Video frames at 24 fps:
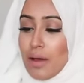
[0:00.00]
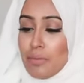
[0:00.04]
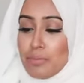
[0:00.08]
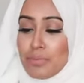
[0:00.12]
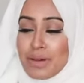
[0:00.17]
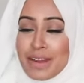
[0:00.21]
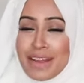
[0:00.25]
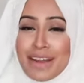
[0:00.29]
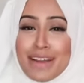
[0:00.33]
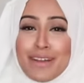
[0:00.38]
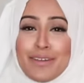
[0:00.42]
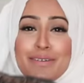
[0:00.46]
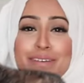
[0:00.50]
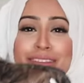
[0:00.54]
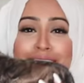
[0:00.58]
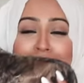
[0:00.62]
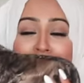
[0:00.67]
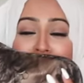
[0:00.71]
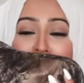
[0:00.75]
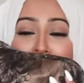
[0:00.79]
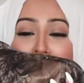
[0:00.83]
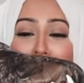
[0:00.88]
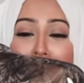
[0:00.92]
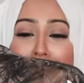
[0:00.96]
Um, but it looks
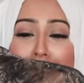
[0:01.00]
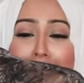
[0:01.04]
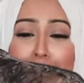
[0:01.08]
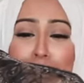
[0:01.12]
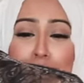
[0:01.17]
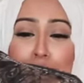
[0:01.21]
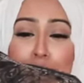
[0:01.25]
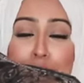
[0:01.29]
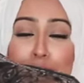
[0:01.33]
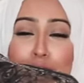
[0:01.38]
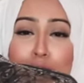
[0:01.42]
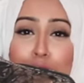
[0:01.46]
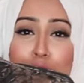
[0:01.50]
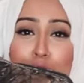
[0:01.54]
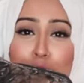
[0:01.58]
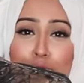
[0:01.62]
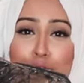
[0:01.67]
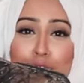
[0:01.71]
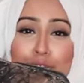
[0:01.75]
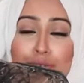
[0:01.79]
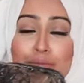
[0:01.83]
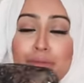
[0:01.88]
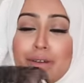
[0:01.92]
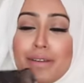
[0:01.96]
like it's a bra
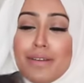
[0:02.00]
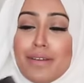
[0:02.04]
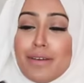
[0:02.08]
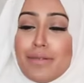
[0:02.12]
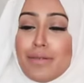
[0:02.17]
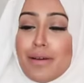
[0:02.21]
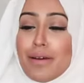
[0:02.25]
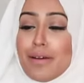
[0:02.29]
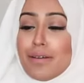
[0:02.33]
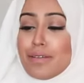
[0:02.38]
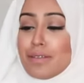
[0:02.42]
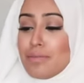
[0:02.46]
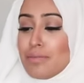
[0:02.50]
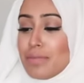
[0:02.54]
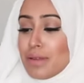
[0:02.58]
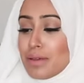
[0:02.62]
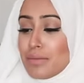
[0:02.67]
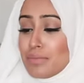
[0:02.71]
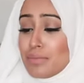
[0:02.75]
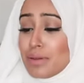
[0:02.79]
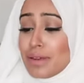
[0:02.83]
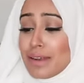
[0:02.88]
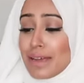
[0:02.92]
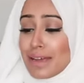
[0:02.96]
or some underwear or
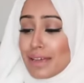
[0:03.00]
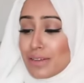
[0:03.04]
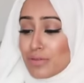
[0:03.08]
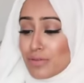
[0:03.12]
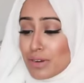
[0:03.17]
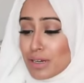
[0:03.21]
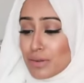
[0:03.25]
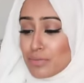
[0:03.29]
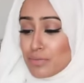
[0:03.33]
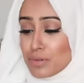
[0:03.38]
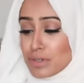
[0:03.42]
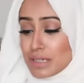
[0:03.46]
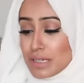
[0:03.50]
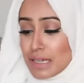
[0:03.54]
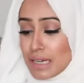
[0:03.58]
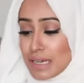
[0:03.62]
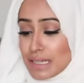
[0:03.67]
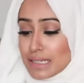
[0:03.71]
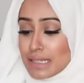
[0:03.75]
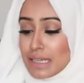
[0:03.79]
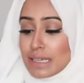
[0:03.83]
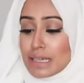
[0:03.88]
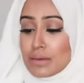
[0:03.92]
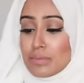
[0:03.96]
something. But it is really pretty.
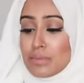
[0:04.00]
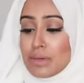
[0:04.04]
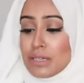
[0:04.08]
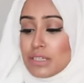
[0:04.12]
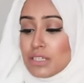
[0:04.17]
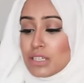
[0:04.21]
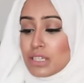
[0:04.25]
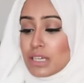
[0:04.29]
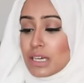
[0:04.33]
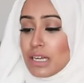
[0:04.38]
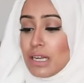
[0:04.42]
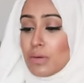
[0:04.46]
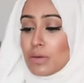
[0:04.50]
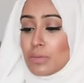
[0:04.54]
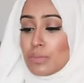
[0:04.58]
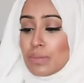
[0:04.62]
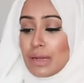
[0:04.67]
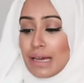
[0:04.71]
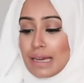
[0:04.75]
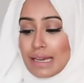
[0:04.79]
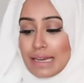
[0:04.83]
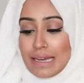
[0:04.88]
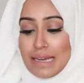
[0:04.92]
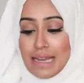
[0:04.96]
It's like a peachy colour with
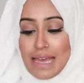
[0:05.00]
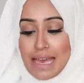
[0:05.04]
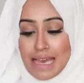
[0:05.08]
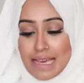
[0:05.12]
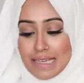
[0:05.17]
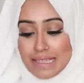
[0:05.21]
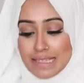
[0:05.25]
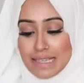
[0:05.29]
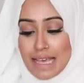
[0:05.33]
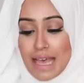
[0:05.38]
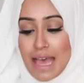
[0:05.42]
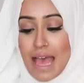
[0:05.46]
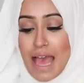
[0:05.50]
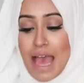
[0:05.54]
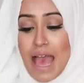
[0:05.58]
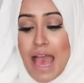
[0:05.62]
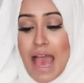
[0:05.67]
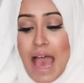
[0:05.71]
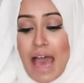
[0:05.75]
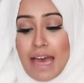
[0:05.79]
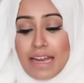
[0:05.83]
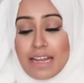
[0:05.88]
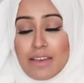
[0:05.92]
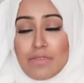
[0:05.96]
black lace,
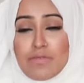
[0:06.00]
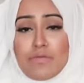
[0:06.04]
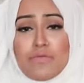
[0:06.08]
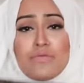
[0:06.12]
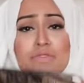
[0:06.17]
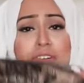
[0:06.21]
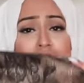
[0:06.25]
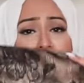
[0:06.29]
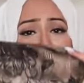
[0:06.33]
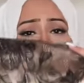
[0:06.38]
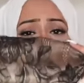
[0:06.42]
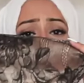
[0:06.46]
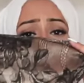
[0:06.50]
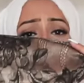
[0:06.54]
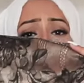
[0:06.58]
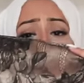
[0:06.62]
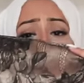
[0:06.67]
and it fits